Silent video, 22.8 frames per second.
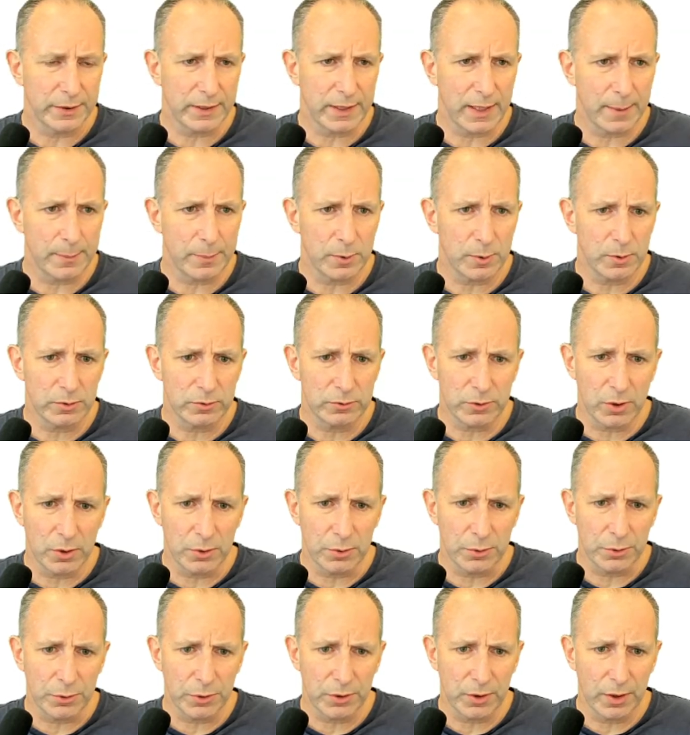capital
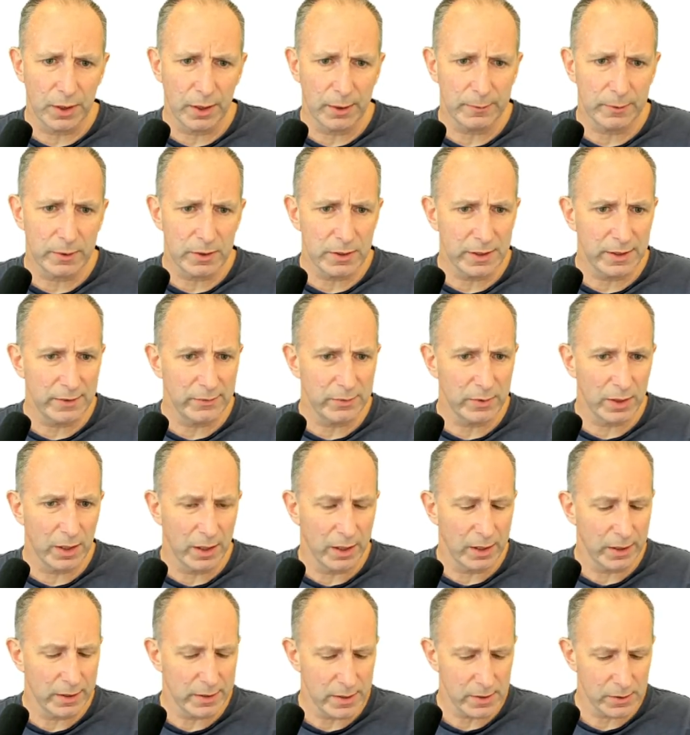growth, I'm going to give it a
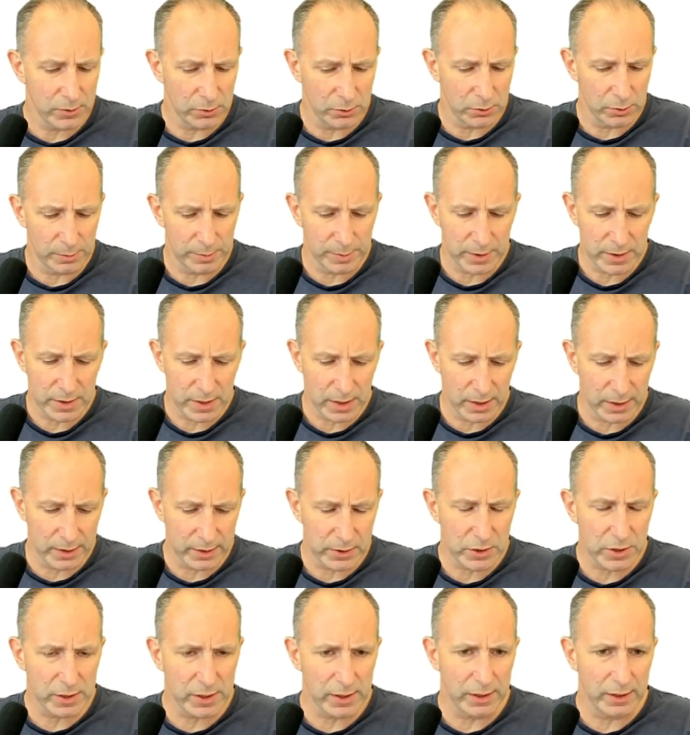high score because I
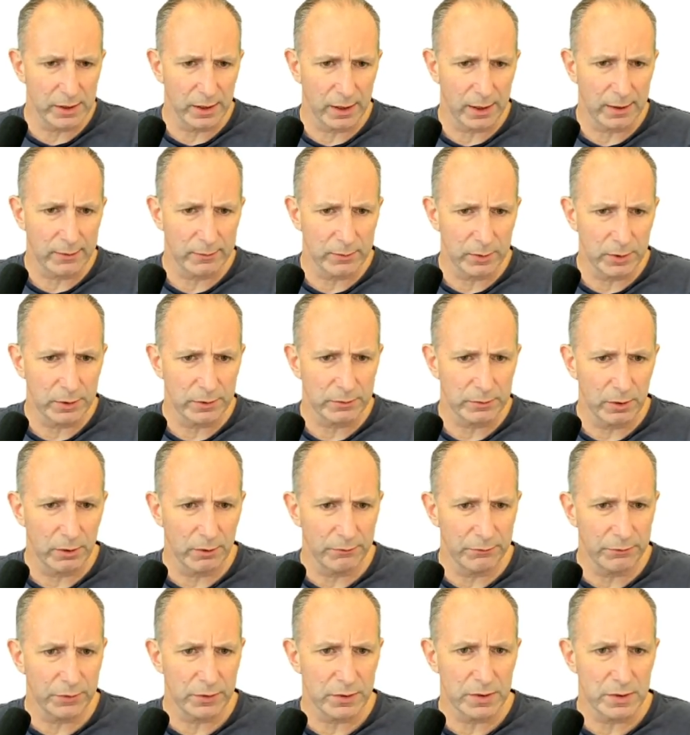actually have a lot of
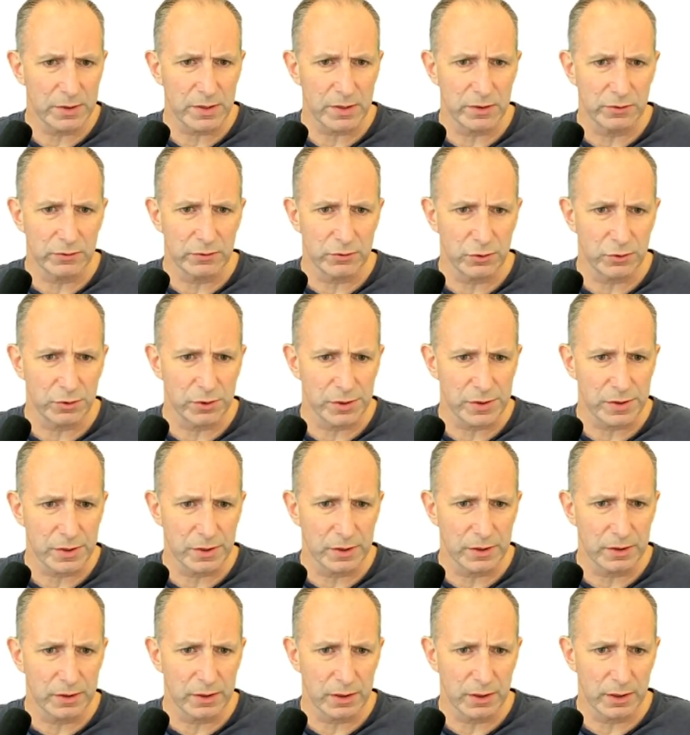confidence in Droylesden,
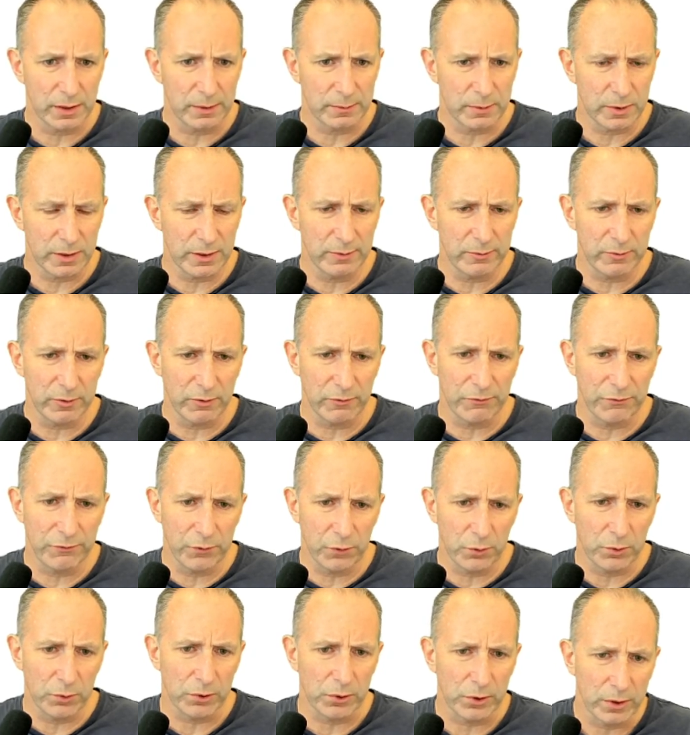and I'm going to give it a
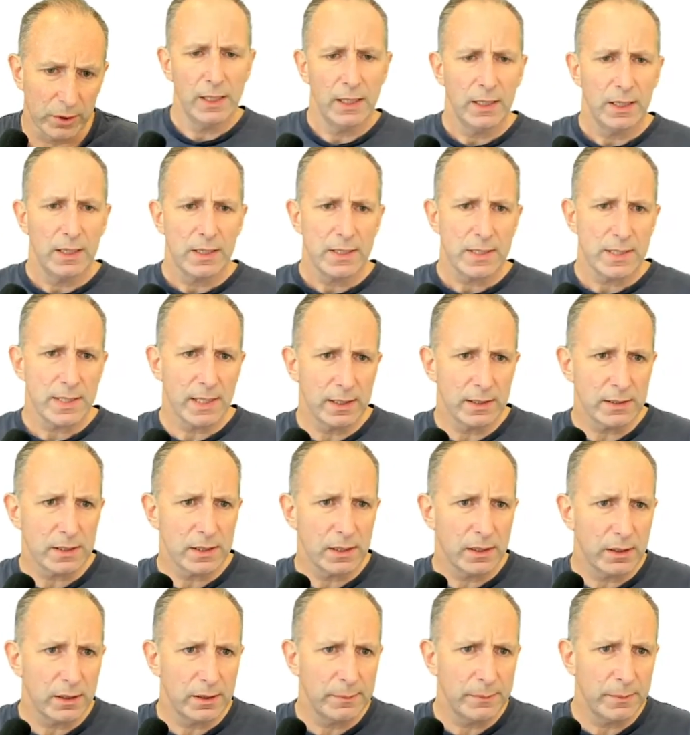4. Sell
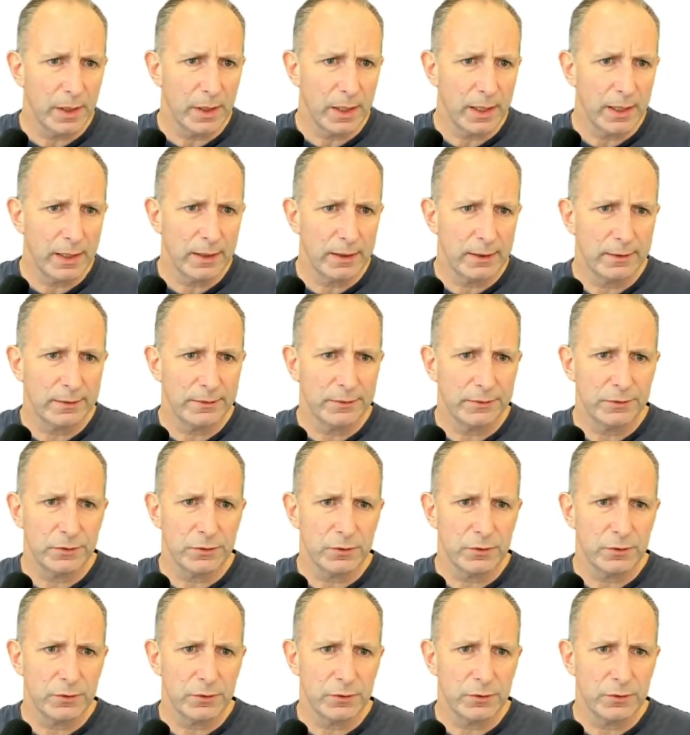time and